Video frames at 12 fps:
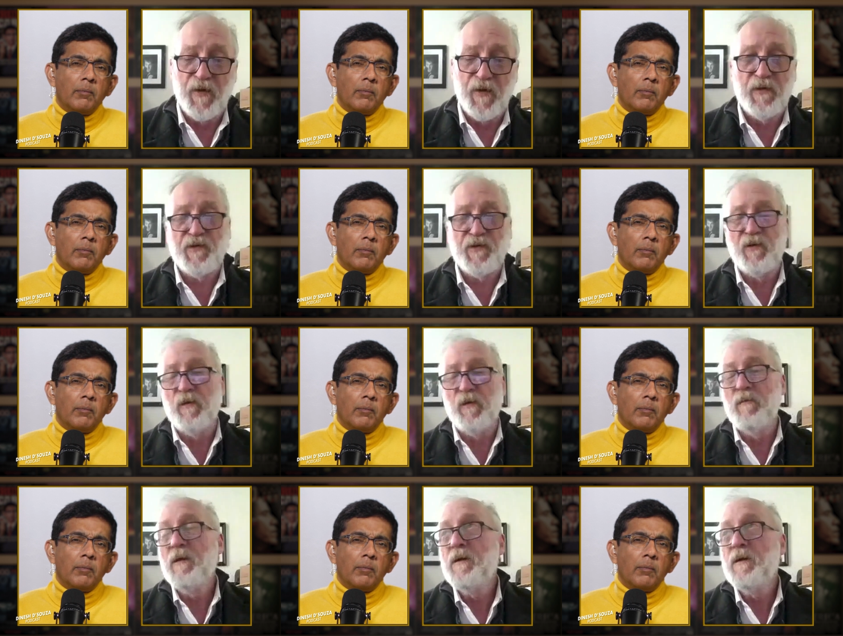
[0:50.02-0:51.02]

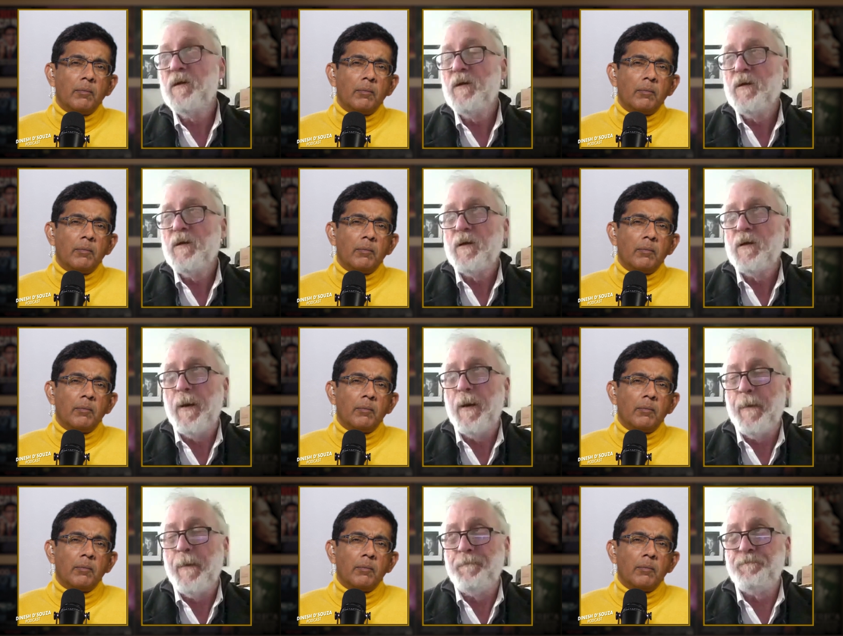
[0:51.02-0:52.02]
Speaker 1: remotely
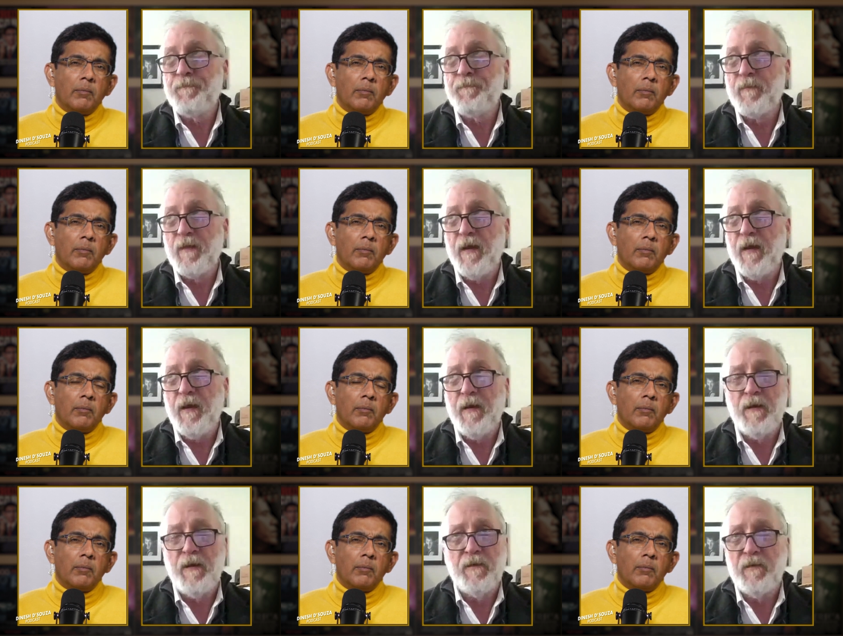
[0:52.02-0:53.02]

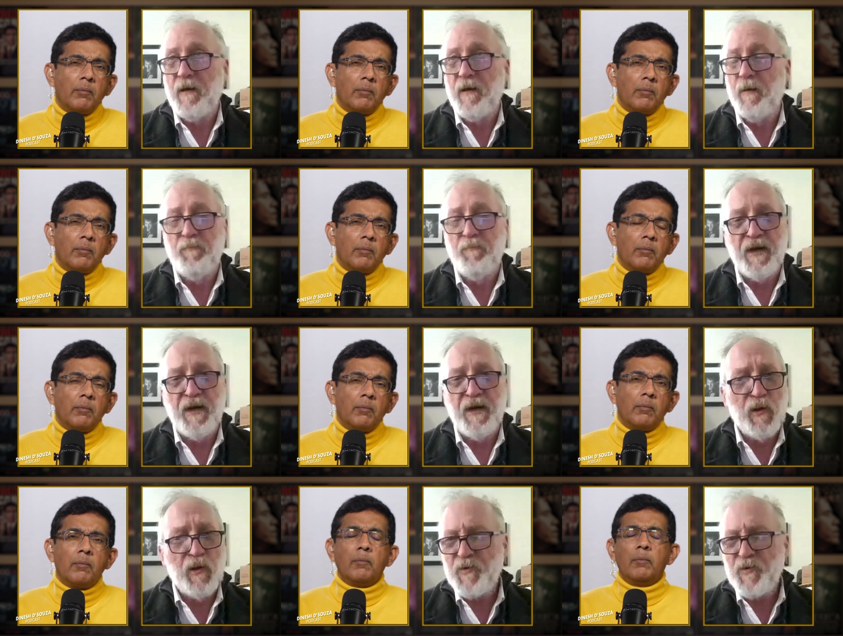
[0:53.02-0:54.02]
controversial.
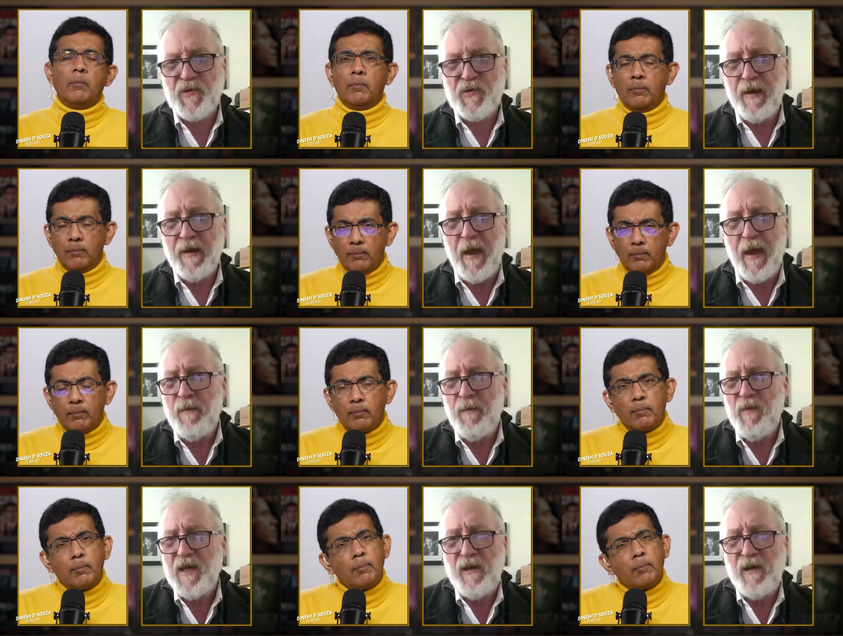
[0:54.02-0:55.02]

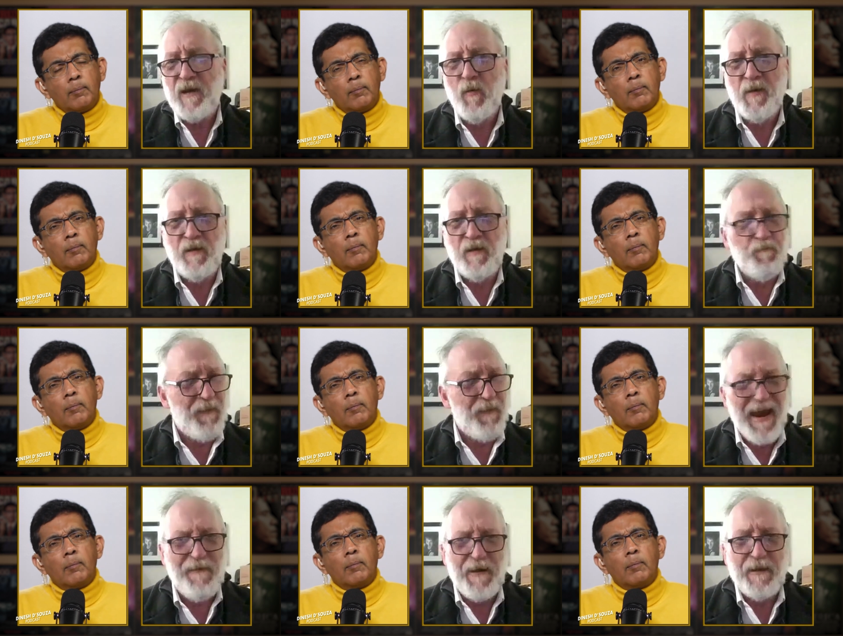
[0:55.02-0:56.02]

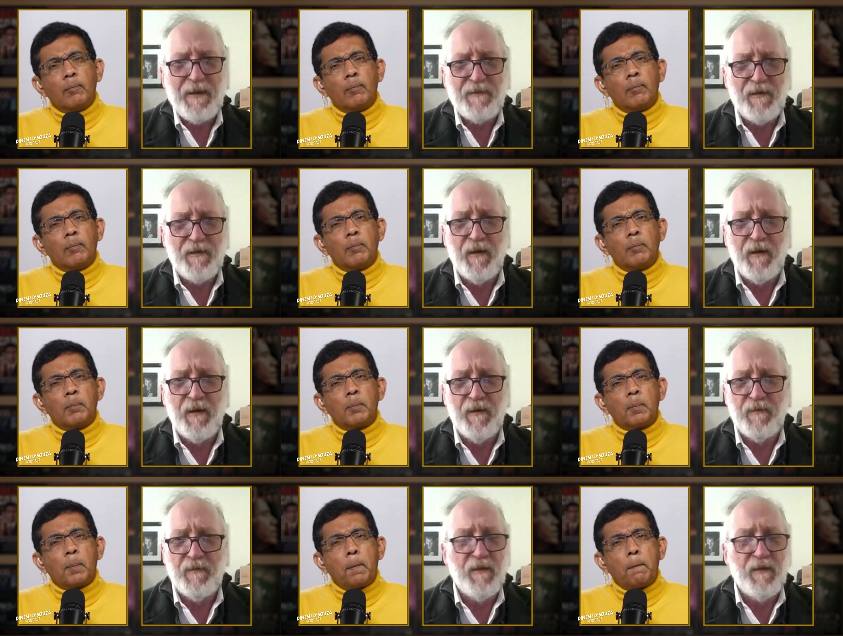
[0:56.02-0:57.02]
But losing
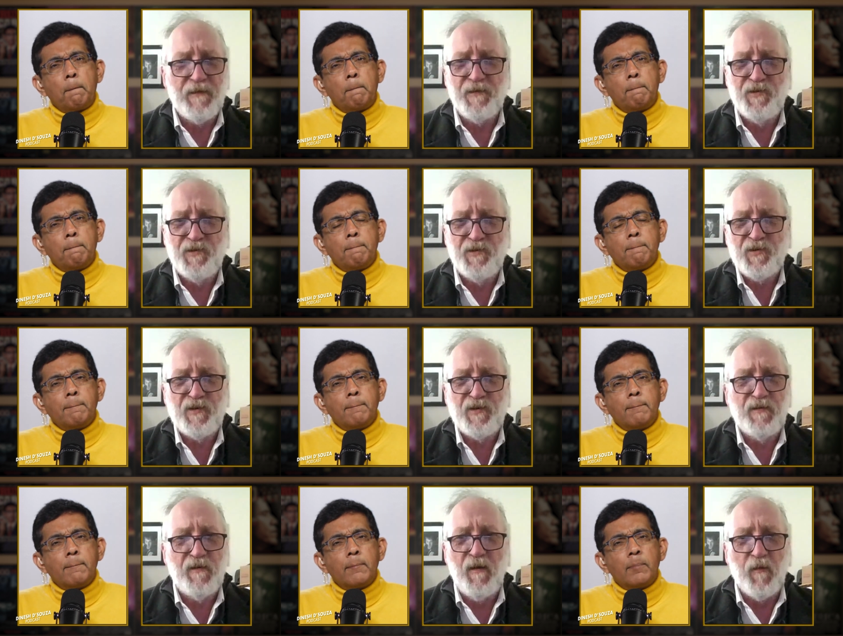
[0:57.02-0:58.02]
Amy Coney
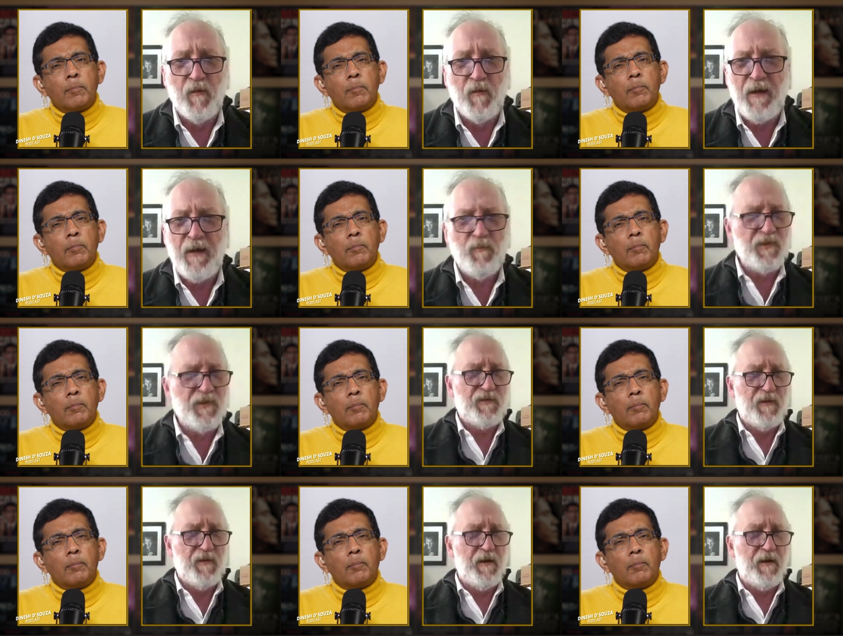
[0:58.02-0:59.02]
Barrett,
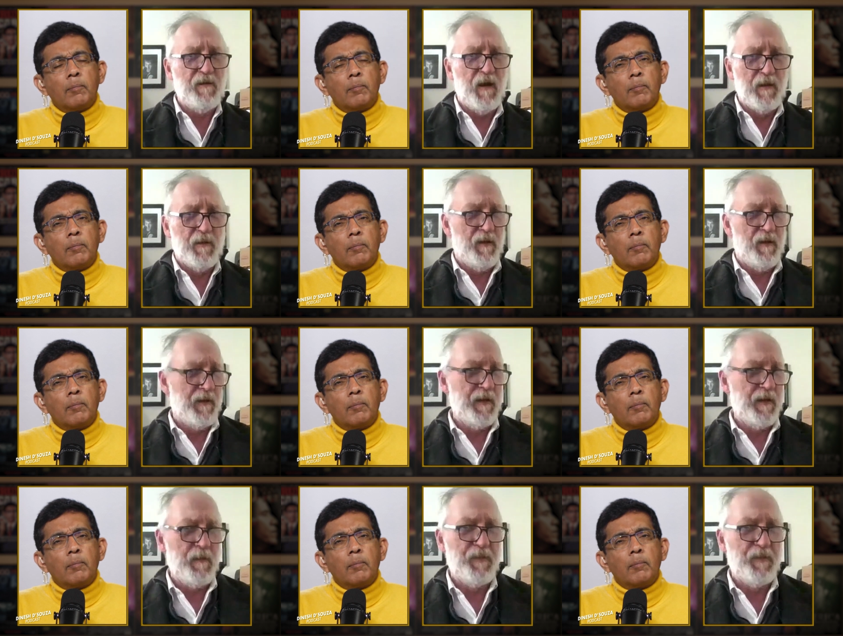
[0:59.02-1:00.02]

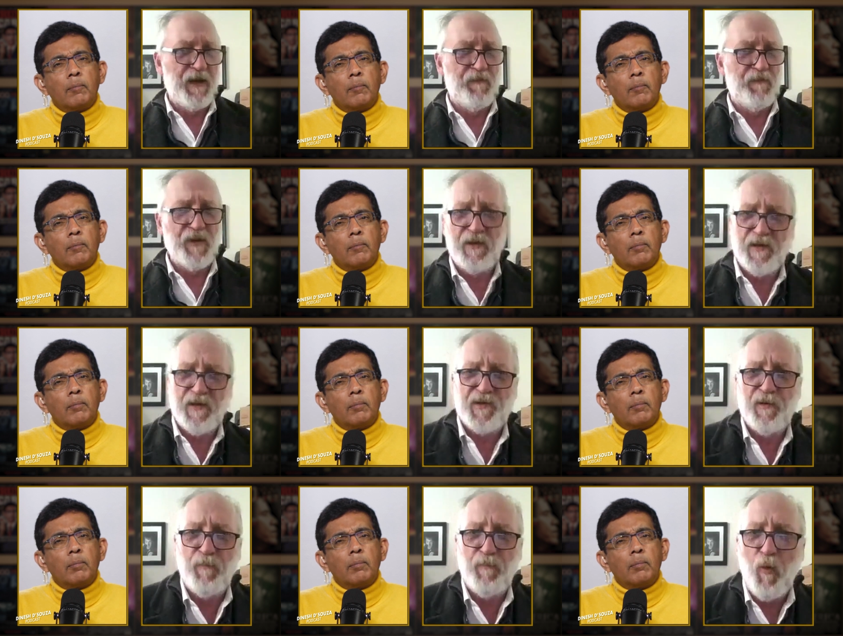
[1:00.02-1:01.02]
that was a
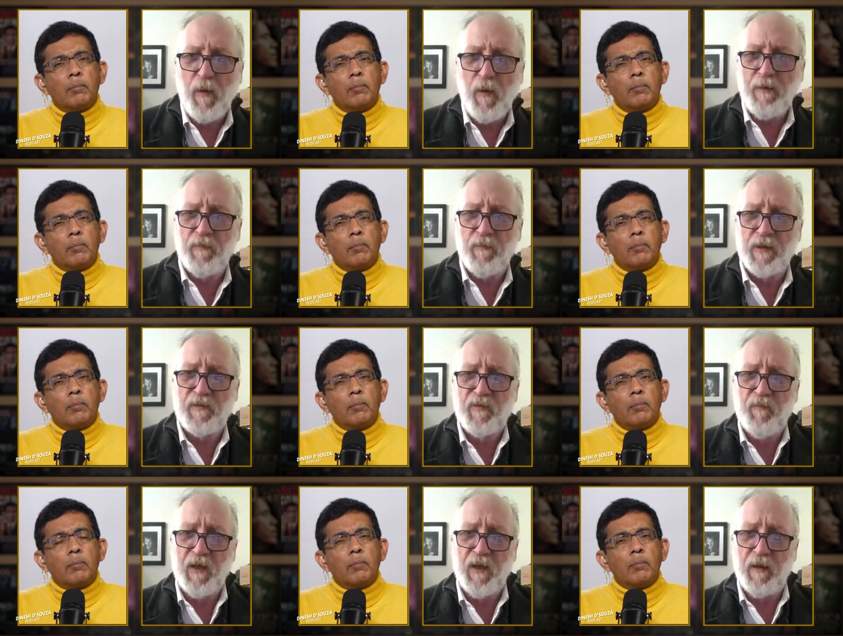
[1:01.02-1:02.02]
little bit of
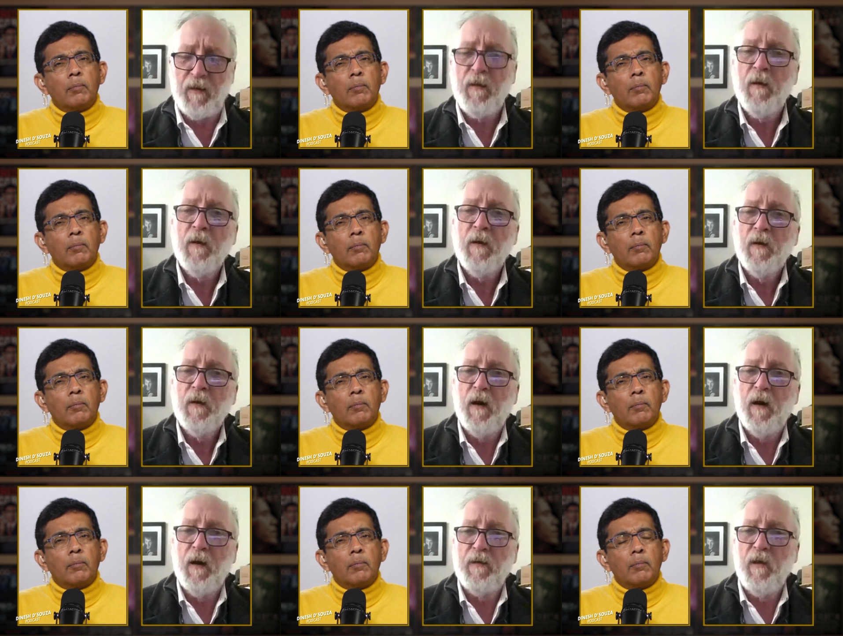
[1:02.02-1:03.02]
a
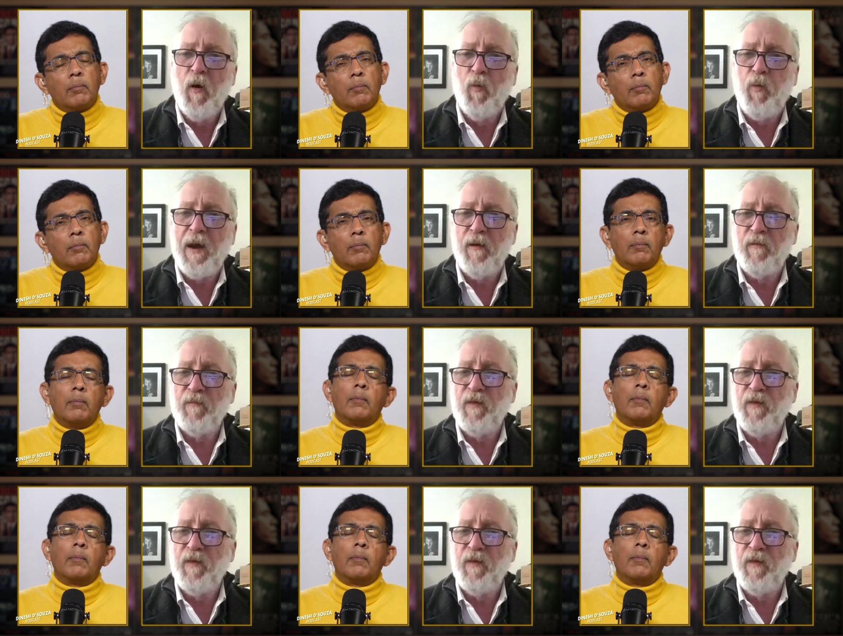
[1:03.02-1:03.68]
disappointment to me,